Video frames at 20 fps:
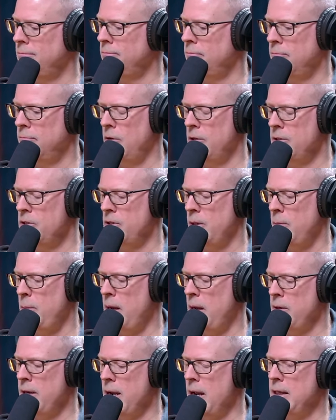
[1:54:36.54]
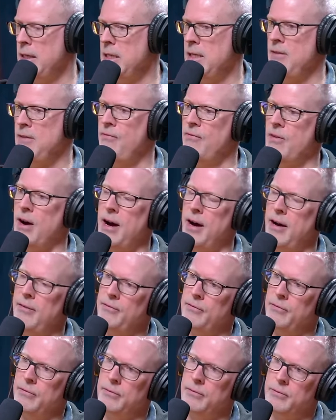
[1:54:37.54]
runs at about
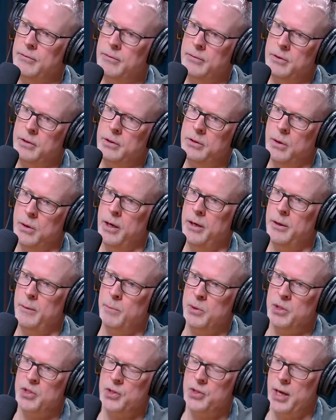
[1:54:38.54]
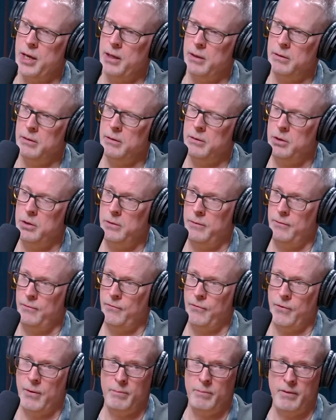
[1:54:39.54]
95 to 100%
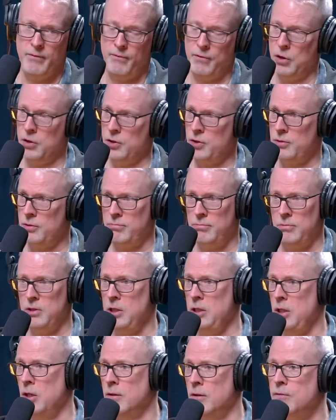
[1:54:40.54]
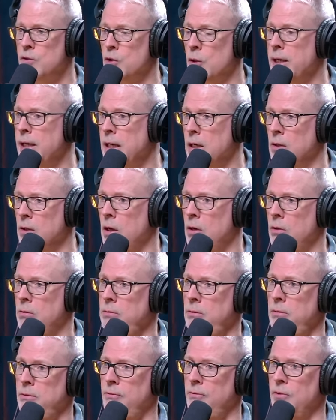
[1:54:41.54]
from the first year of training
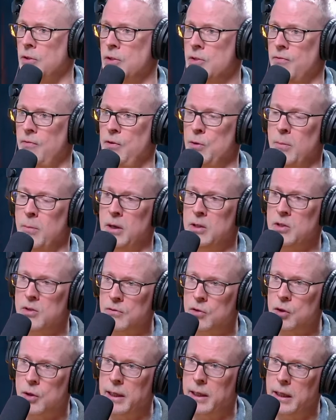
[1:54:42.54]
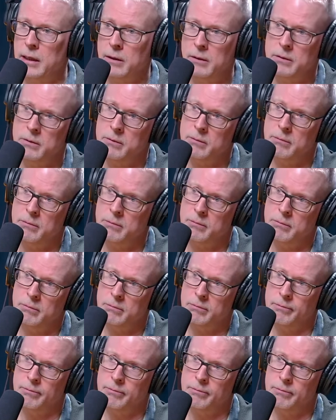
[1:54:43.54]
alone, first few months of training. Yep.